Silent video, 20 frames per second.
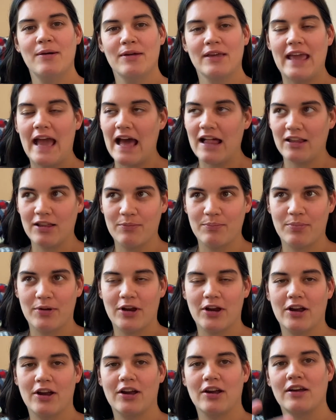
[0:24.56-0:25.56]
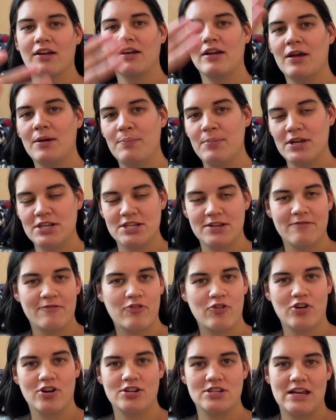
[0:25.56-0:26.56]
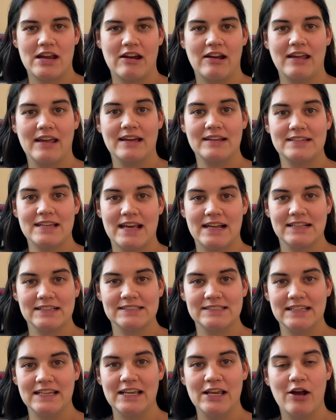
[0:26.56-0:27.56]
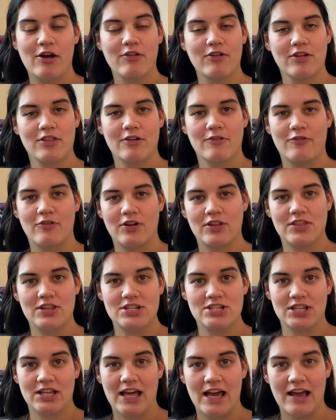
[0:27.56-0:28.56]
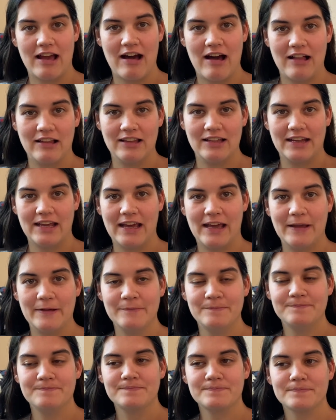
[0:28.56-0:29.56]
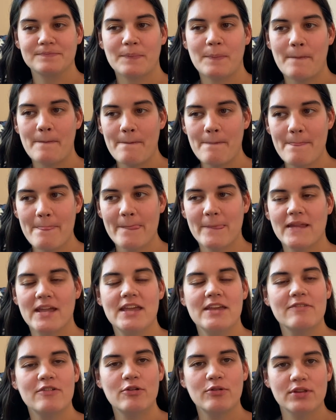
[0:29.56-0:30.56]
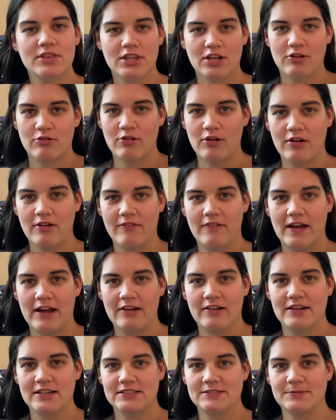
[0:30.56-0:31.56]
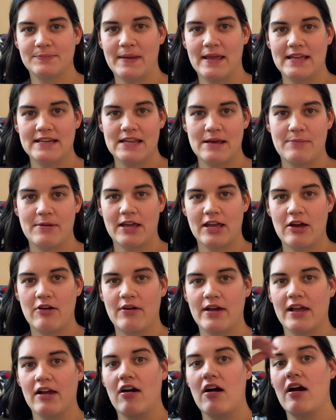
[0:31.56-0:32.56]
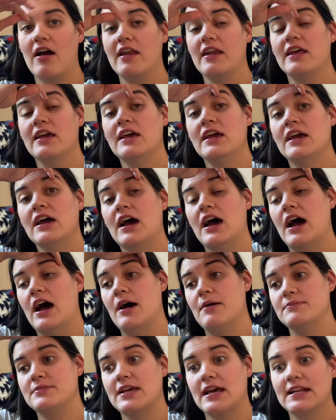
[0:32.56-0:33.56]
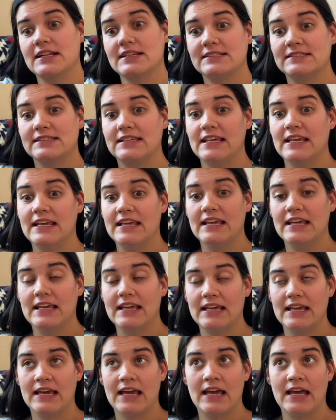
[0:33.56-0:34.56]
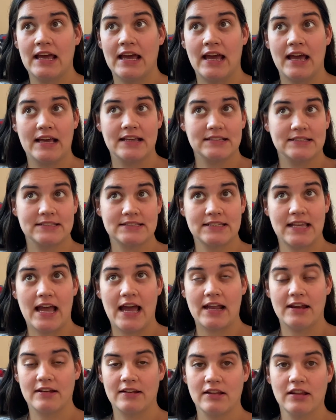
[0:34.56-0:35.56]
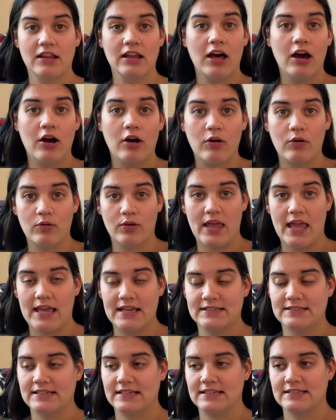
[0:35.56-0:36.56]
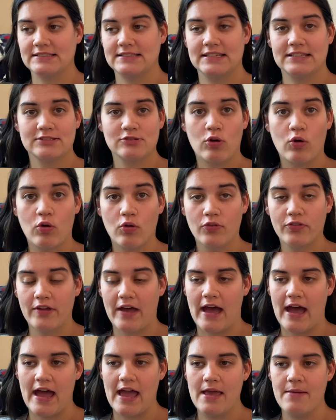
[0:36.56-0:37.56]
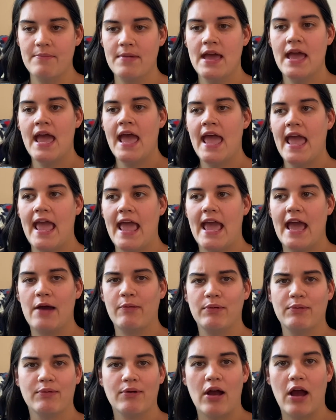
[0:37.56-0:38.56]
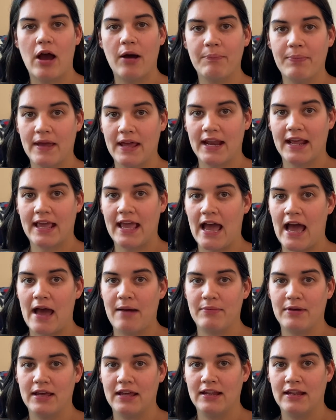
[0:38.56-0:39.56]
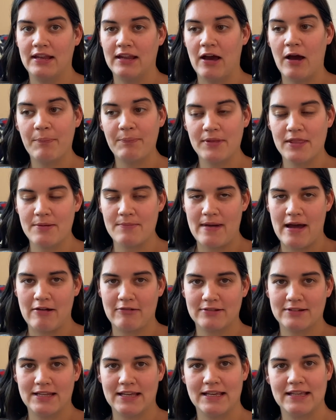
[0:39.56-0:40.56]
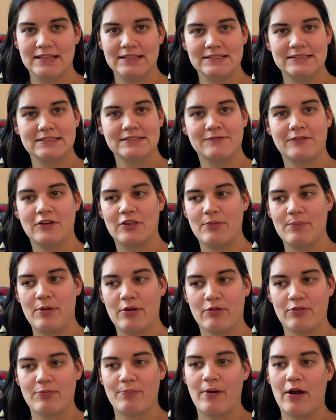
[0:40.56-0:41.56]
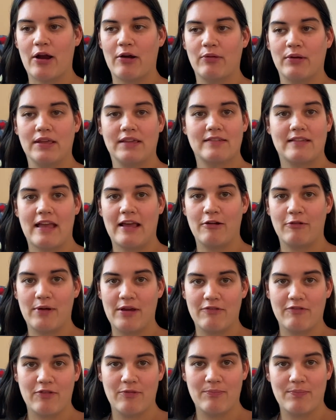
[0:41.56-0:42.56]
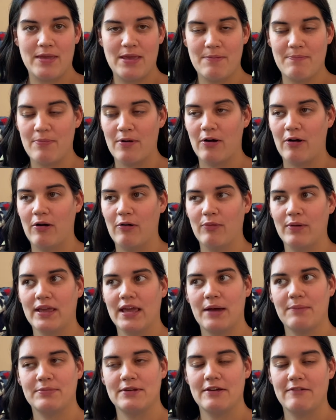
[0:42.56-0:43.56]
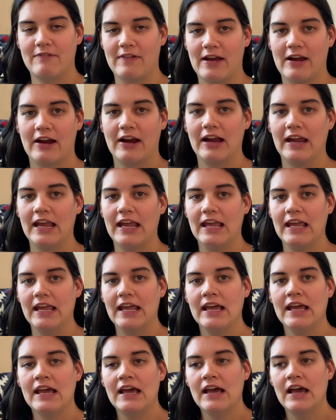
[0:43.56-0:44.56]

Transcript: Gatlinburg, Pigeon Forge area, Tennessee over the 4th of July holiday even with the coronavirus pandemic going on, um, Tennessee has had low cases this whole time. And we were up in a cabin, up in the mountains for the most part. We stayed away from people, we kept it very